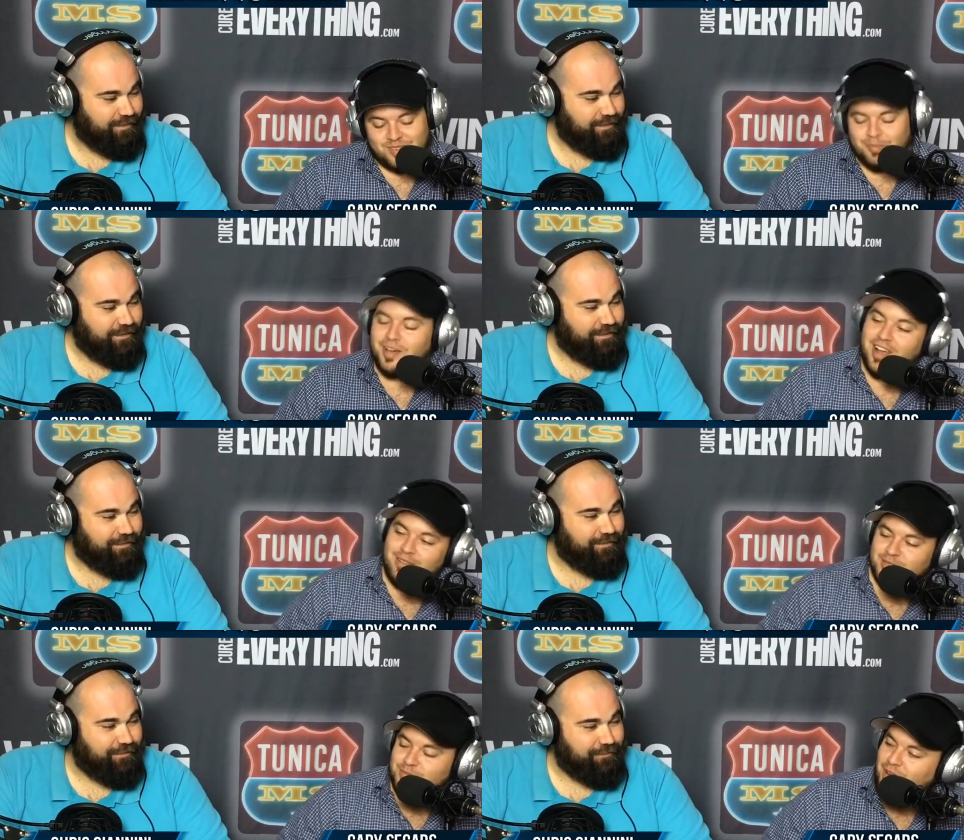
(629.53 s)
Speaker 1: man,
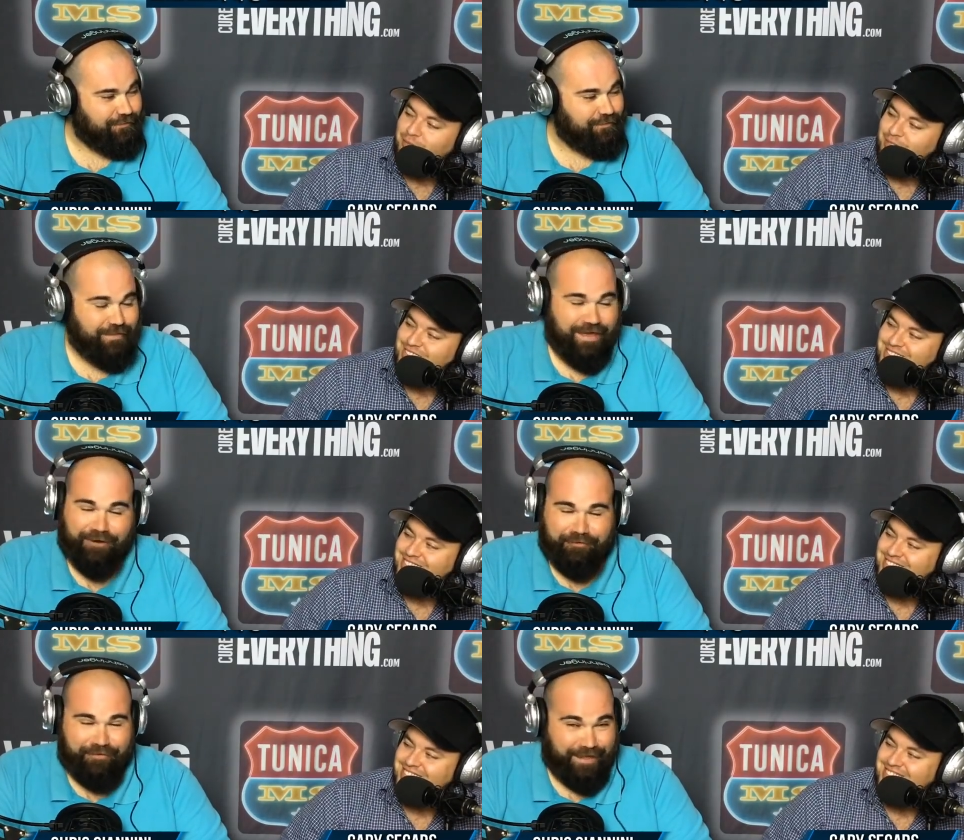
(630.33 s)
Speaker 2: have some confidence.
Speaker 1: They
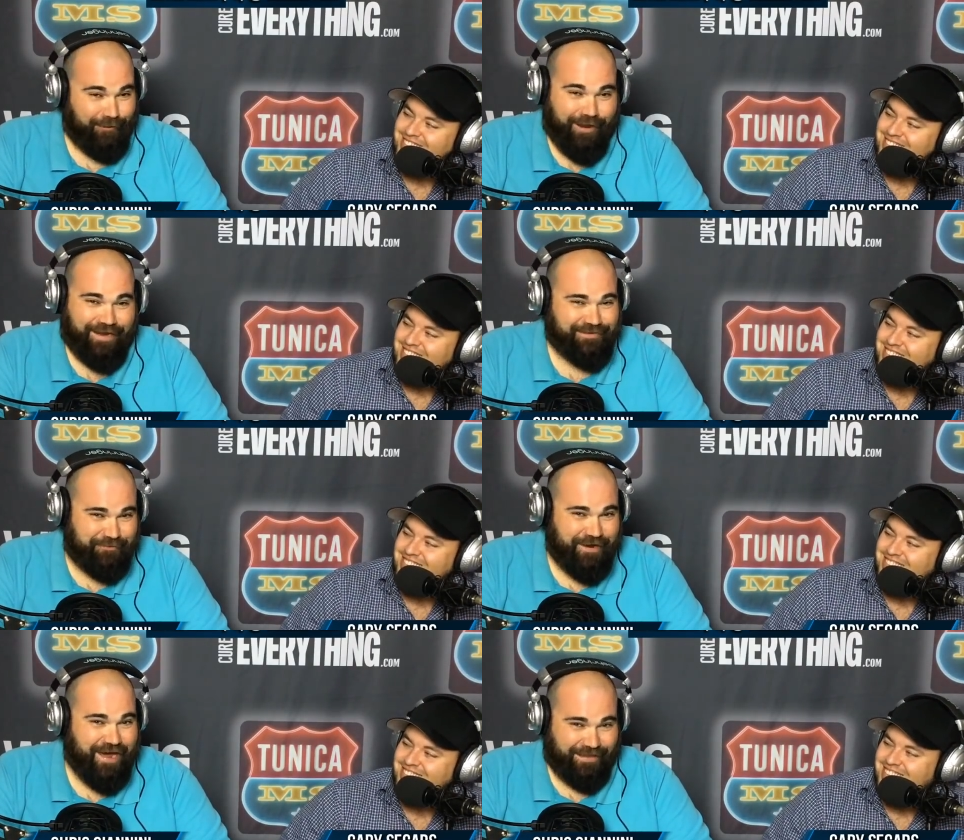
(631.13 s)
don't they don't like too
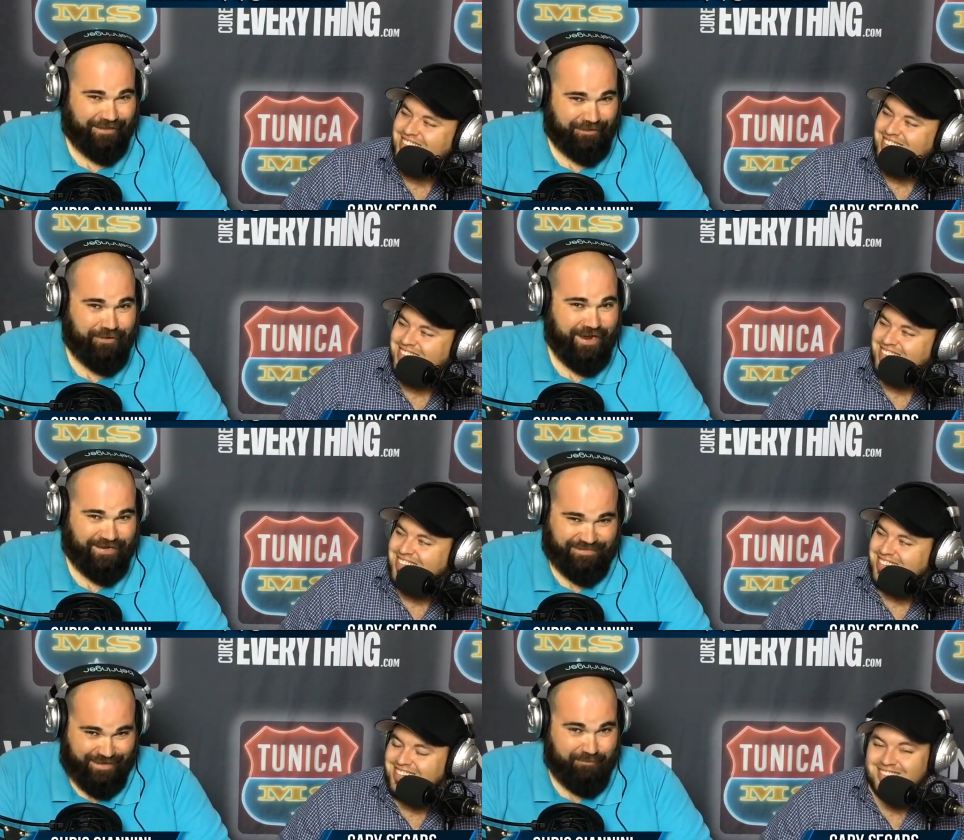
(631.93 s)
kindly you
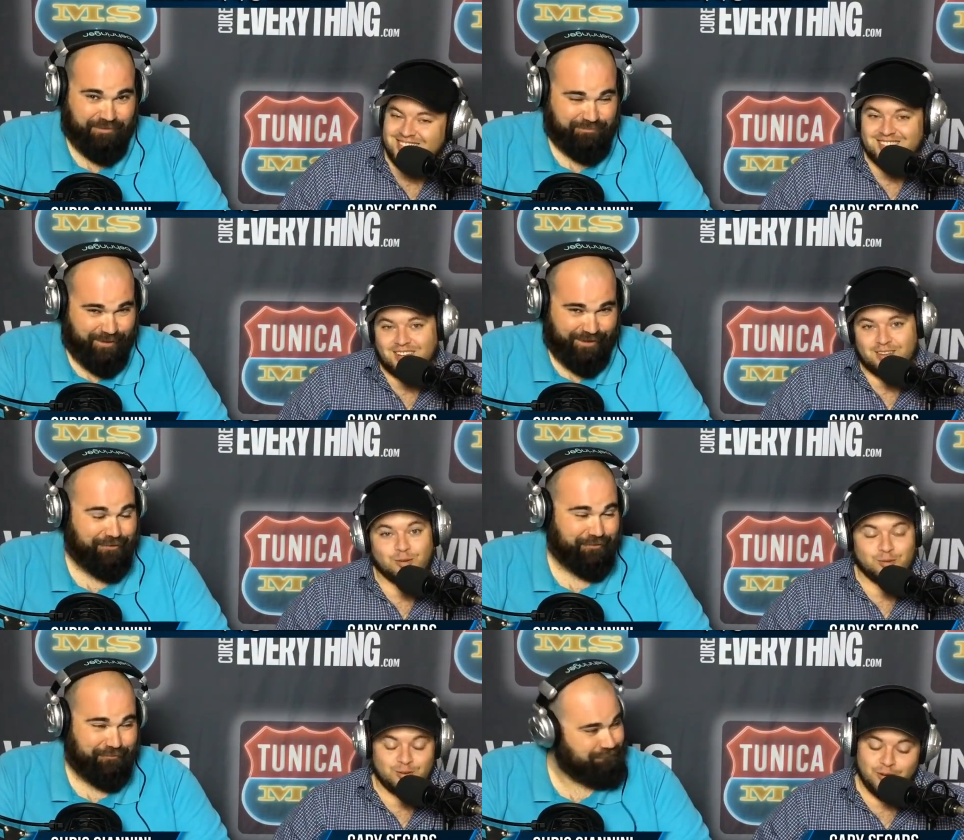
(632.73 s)
cashing that much money.
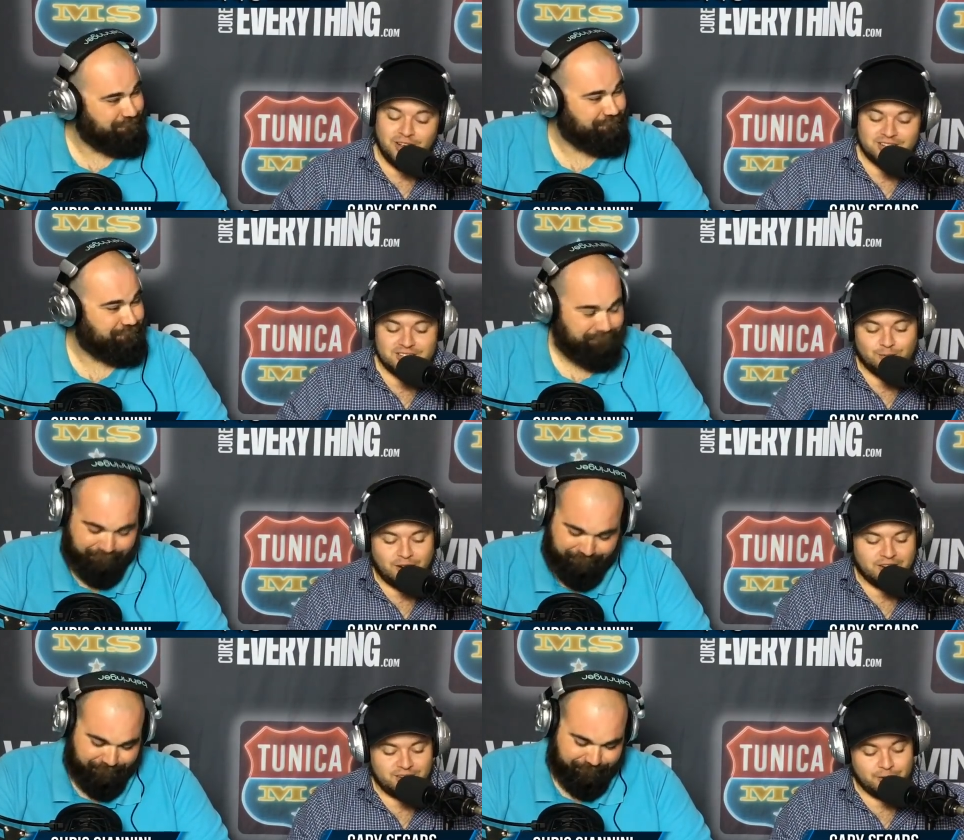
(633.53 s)
Speaker 2: You you got that
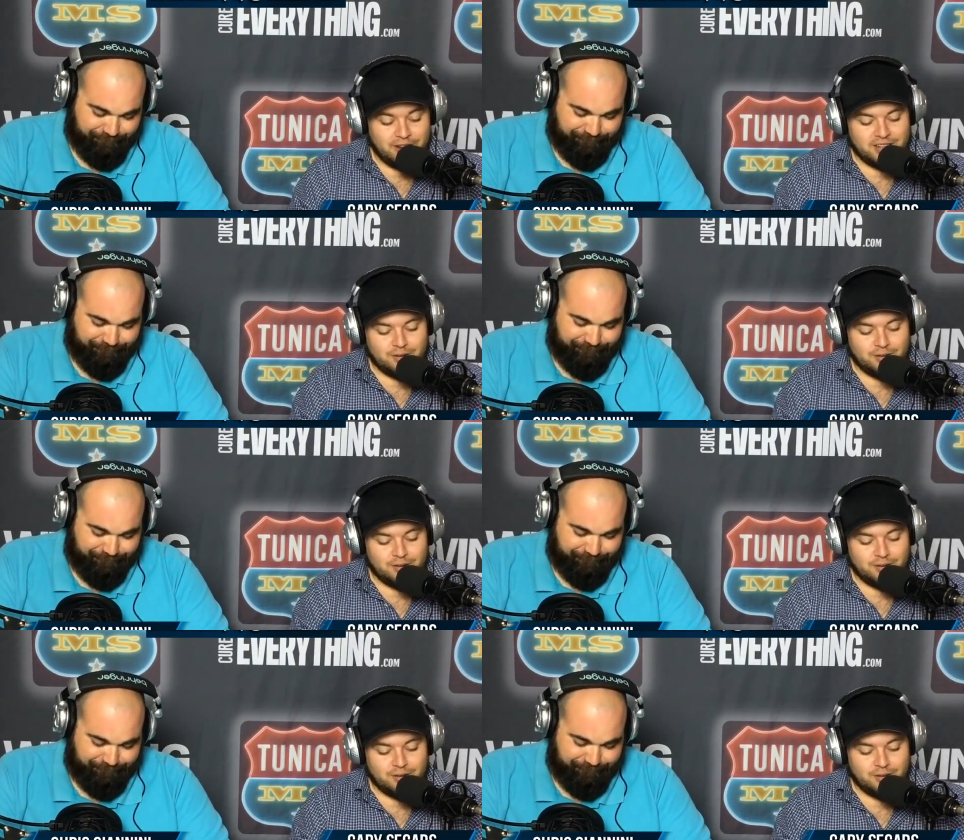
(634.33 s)
right. You got